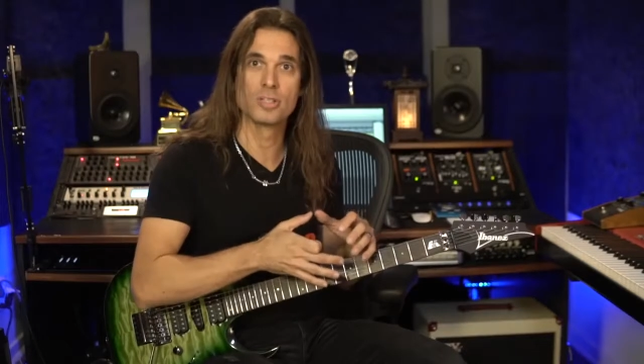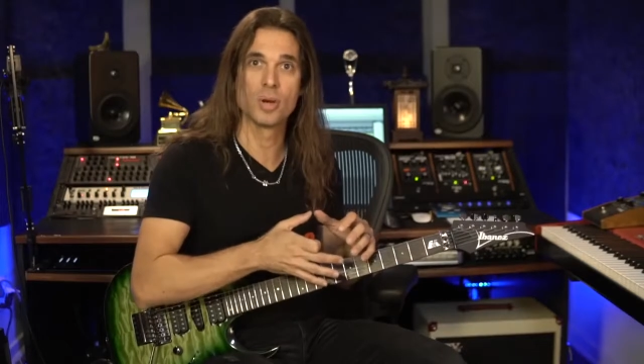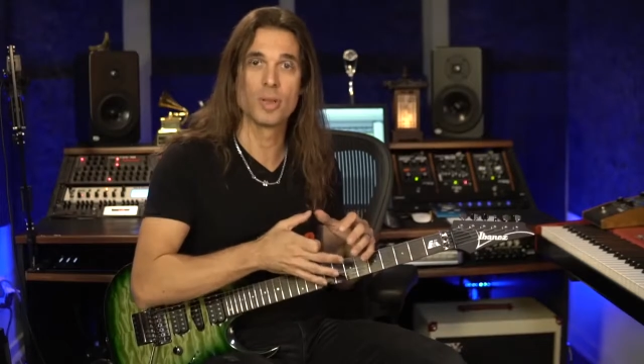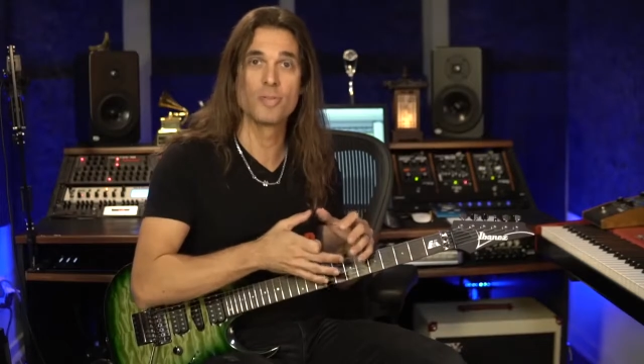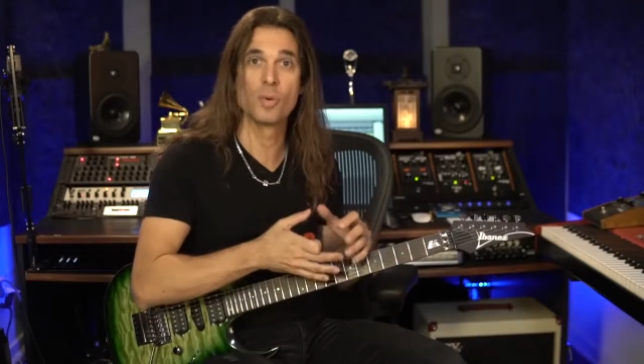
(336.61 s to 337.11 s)

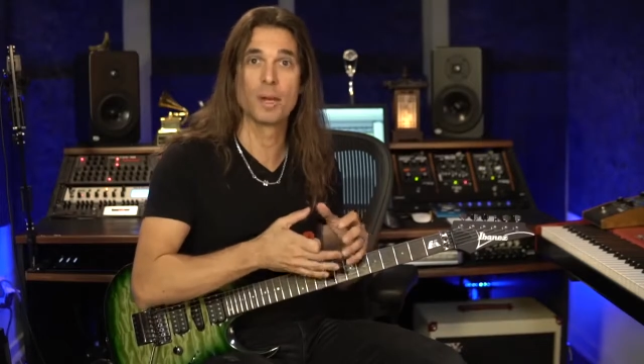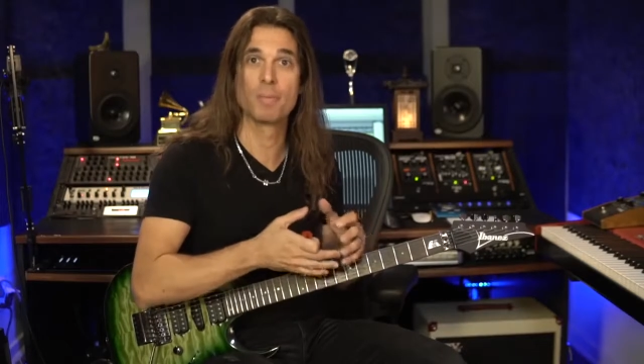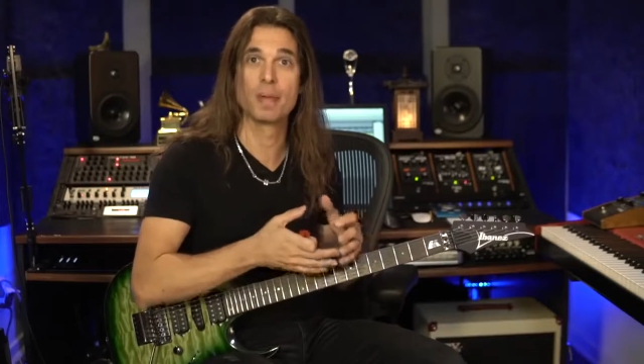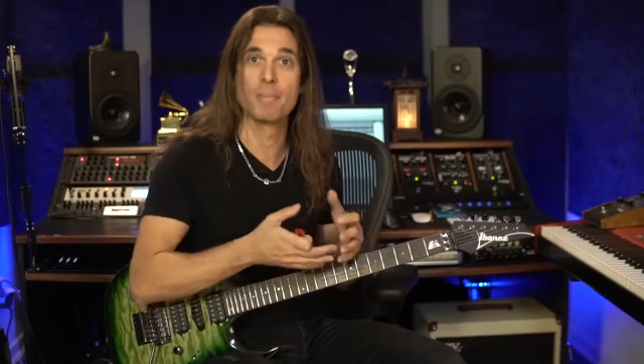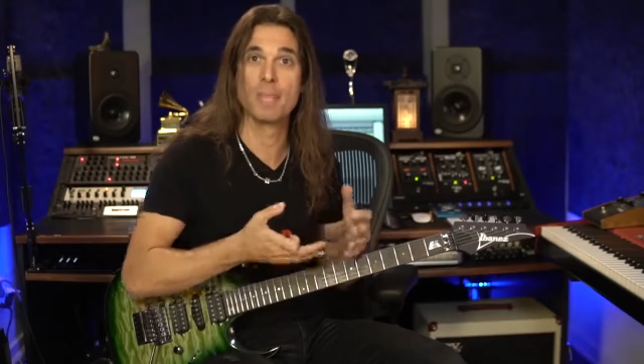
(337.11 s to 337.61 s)
So if you want
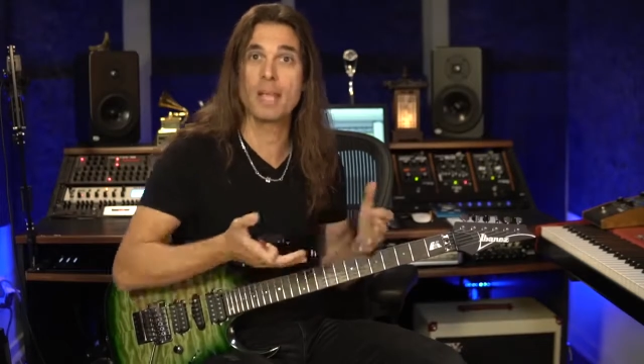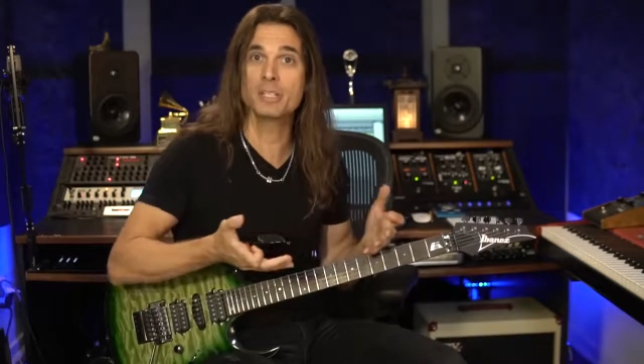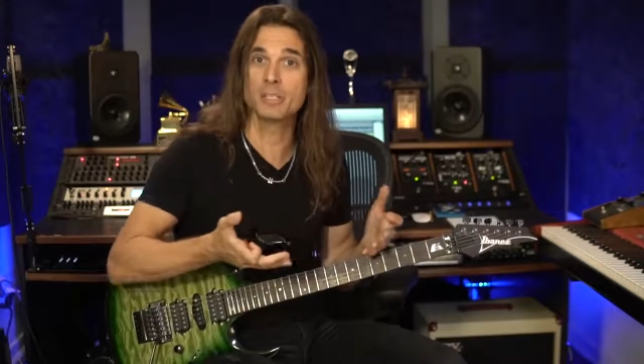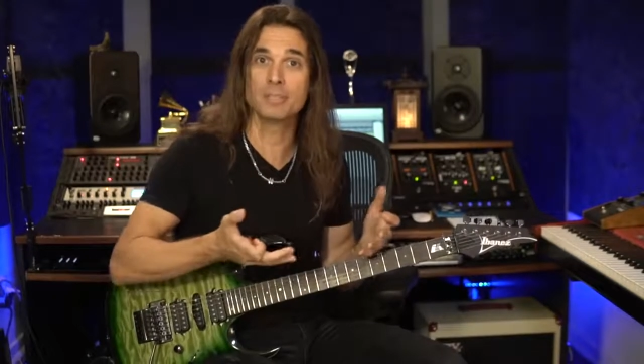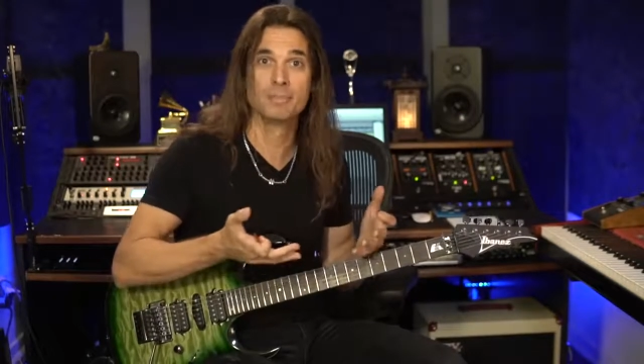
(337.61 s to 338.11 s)
to play
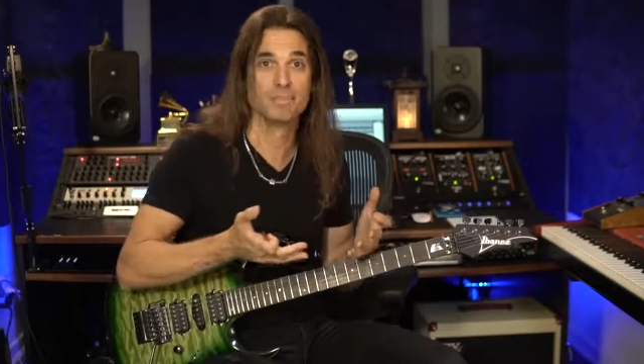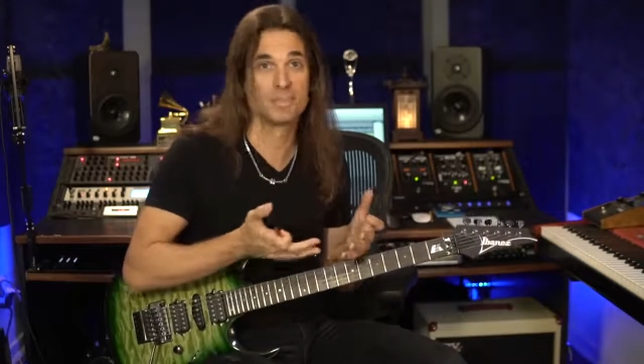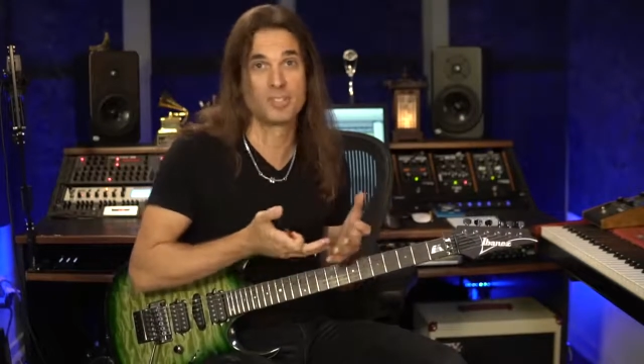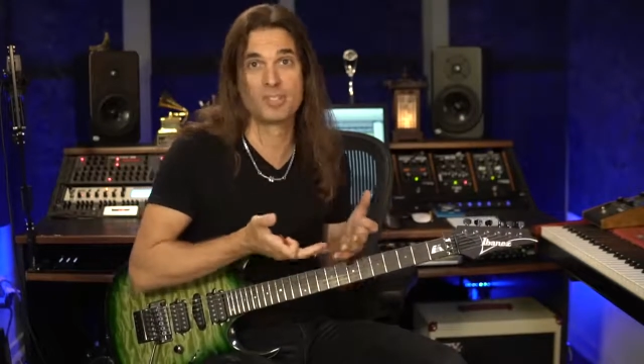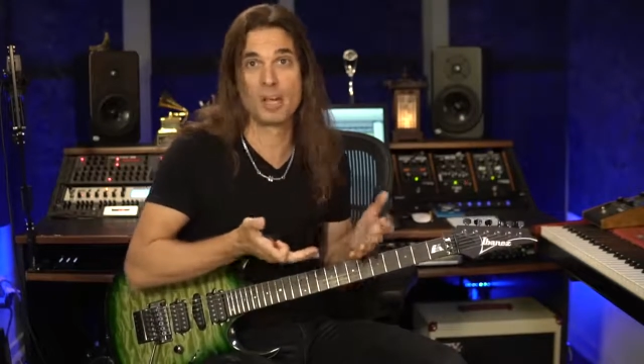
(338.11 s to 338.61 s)
major,
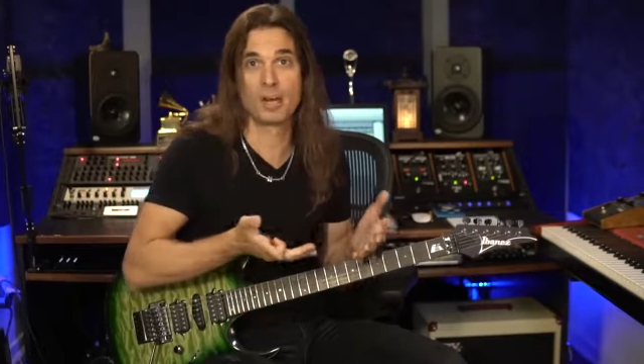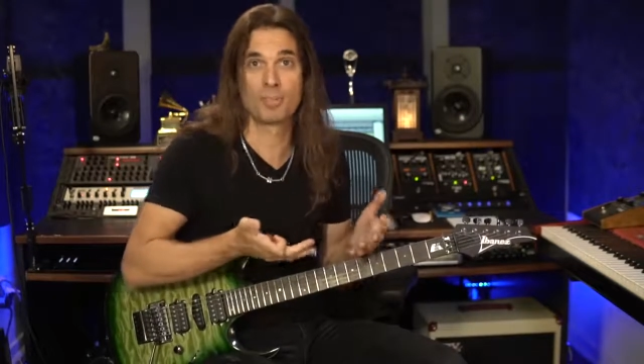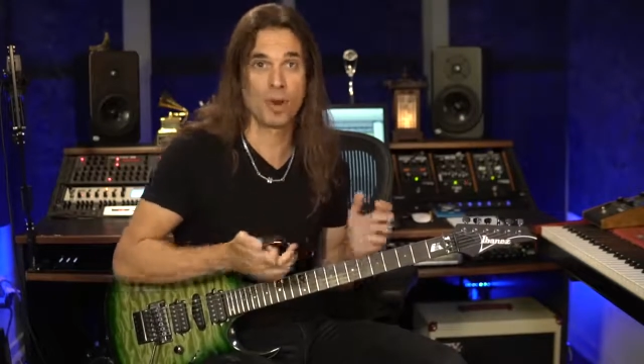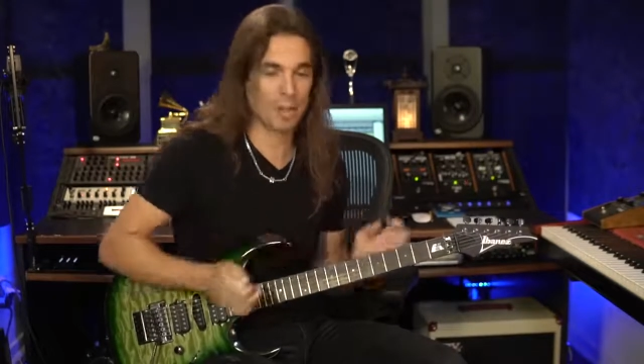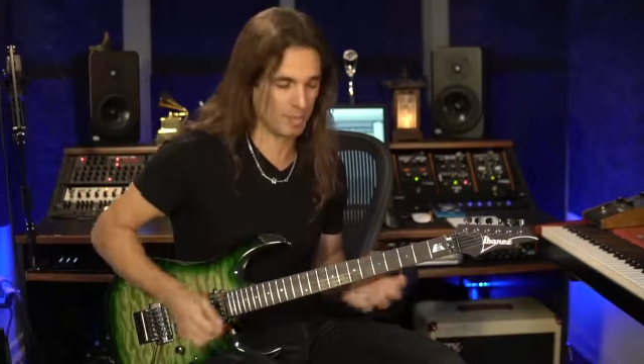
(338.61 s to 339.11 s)
it's not a
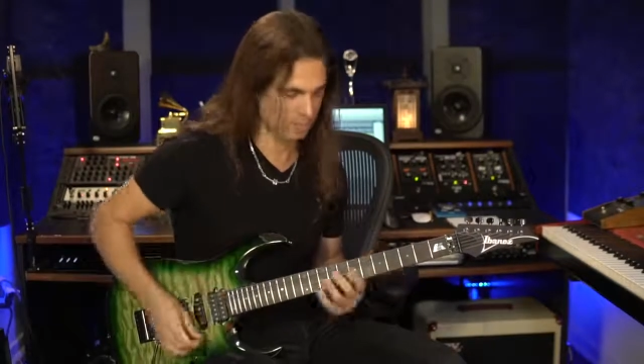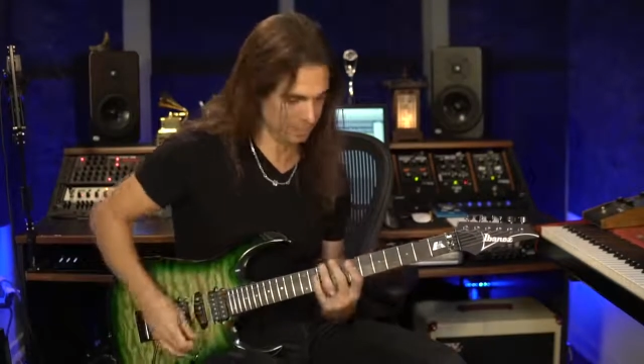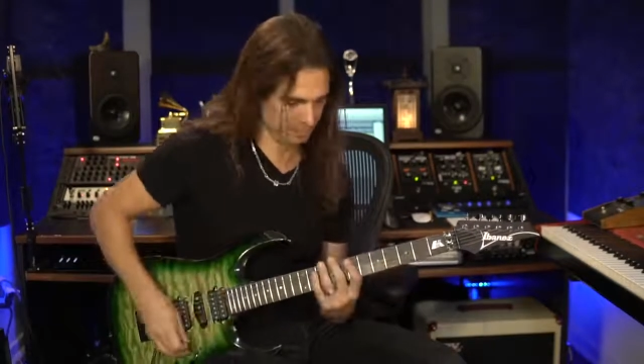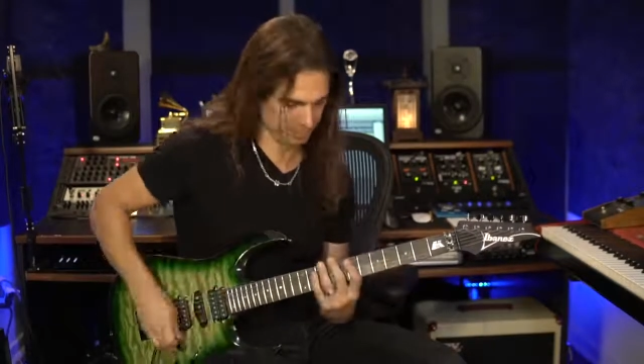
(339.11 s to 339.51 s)
problem.